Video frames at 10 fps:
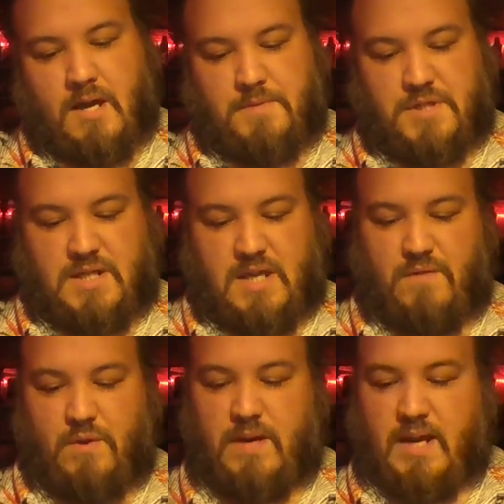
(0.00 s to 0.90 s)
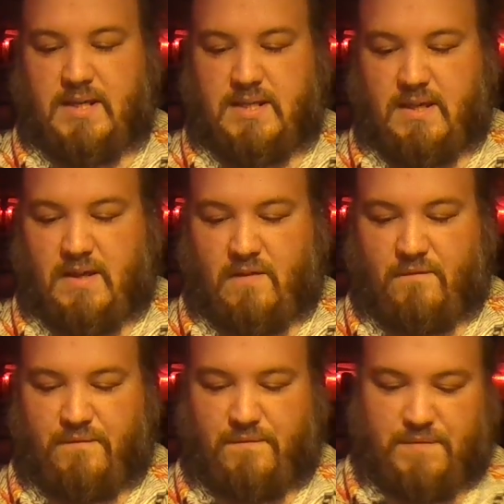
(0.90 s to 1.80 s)
Just to give you an idea of
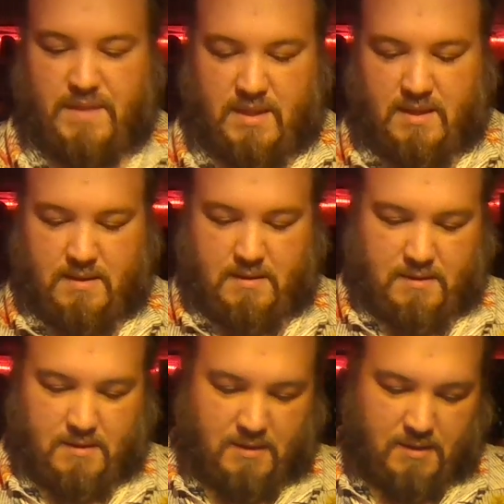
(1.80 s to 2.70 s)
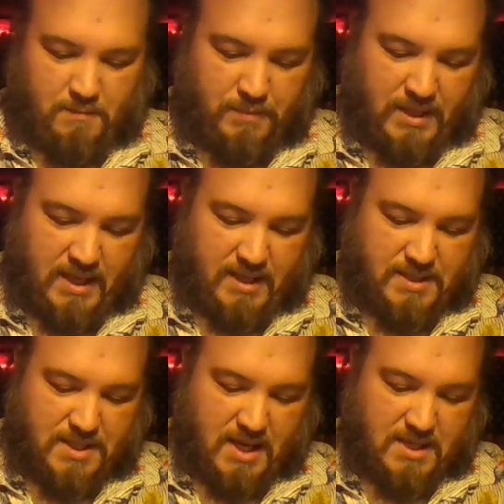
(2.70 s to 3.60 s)
the
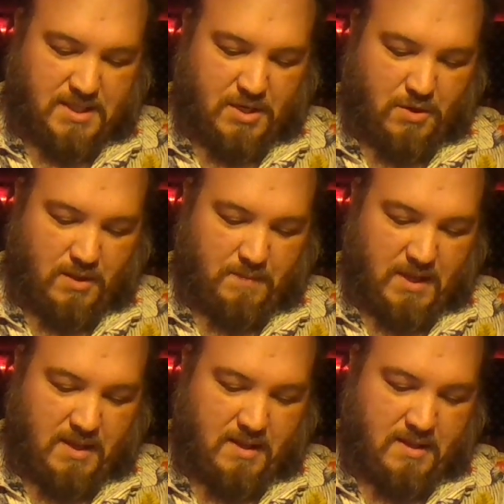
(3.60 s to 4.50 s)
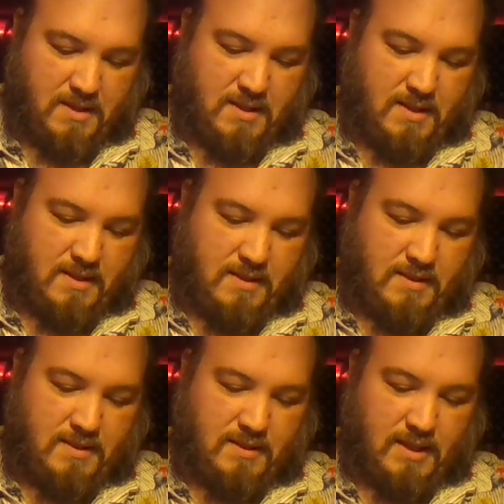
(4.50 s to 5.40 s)
blade size here, let me
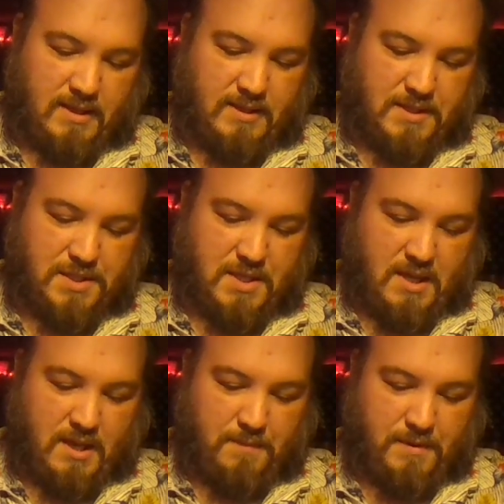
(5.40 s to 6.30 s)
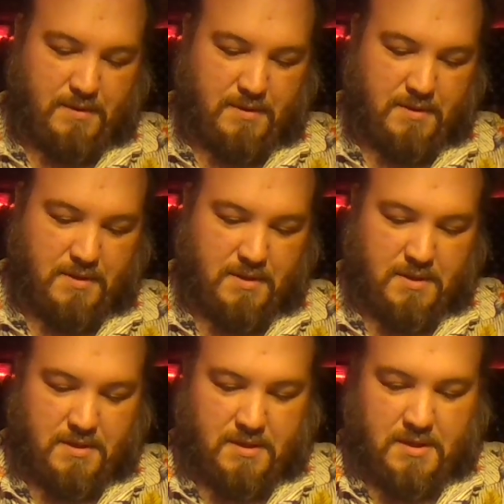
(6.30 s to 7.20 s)
line this up
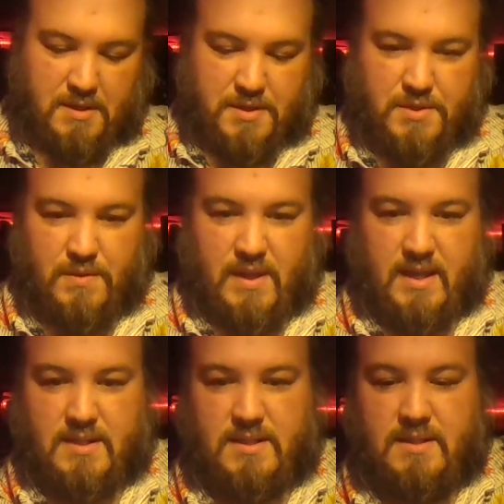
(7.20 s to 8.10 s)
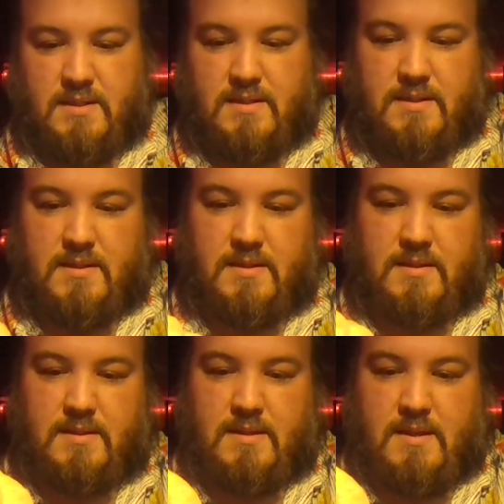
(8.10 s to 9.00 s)
so that
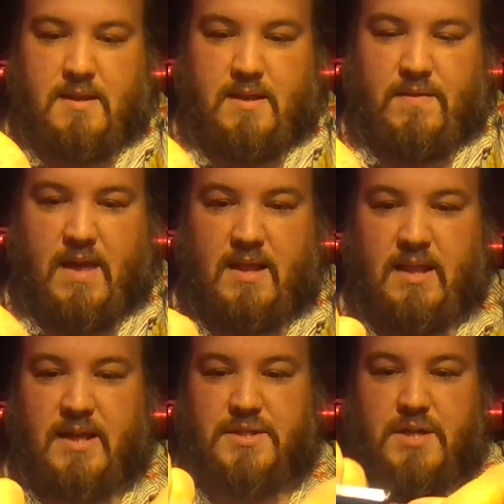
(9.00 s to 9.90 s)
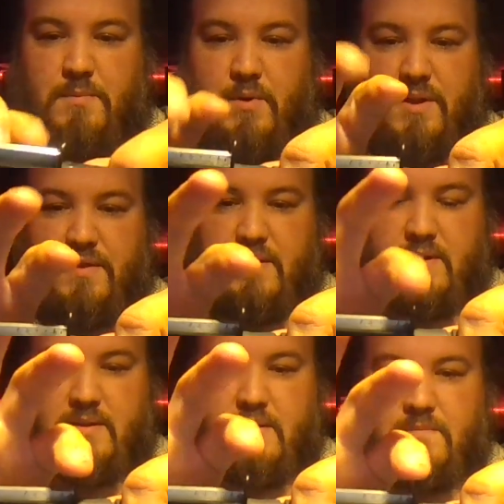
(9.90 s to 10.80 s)
that lines up with
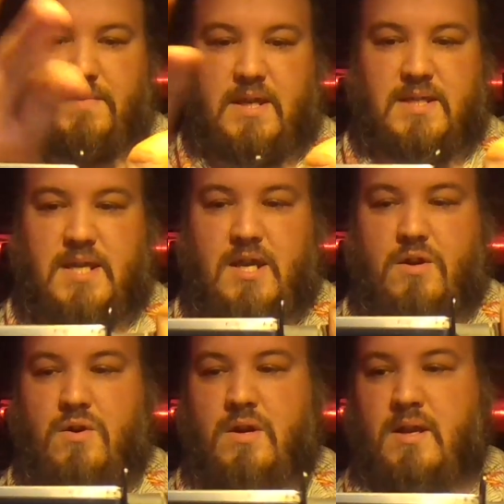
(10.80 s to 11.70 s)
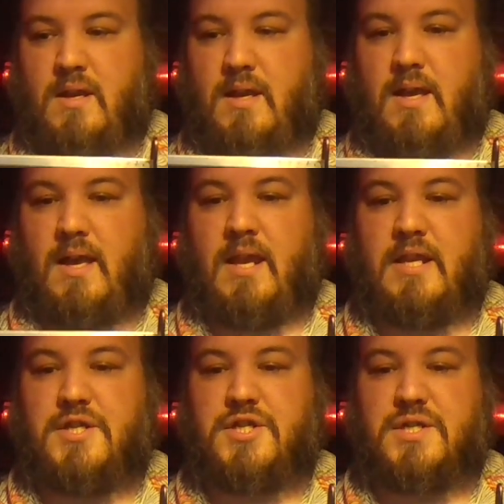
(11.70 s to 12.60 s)
these here,
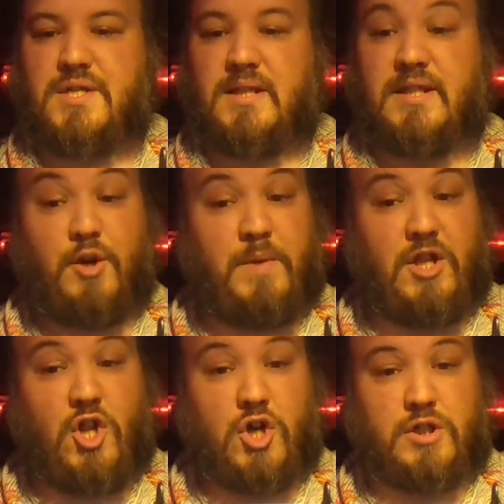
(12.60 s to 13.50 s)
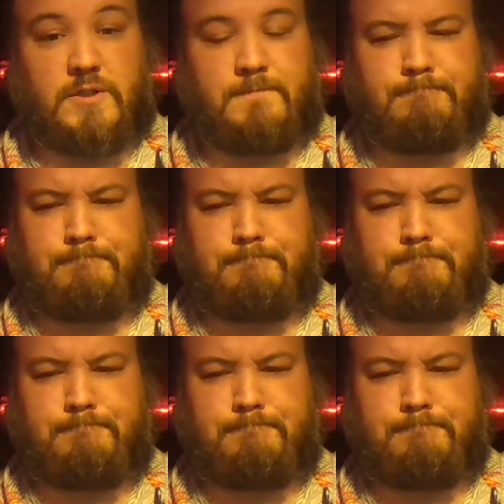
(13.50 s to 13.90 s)
and it's just a little bit longer.